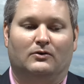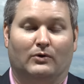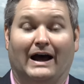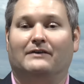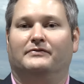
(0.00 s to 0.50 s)

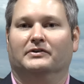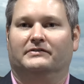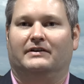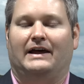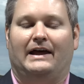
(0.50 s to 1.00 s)
what I feel
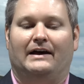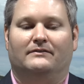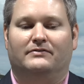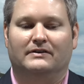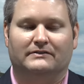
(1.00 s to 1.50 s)
it's going to
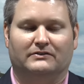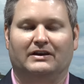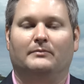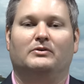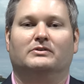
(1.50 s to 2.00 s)
have. So
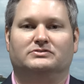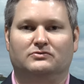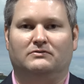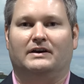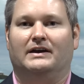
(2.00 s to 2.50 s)
tell me what
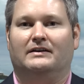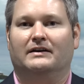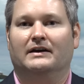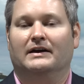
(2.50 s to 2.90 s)
you think.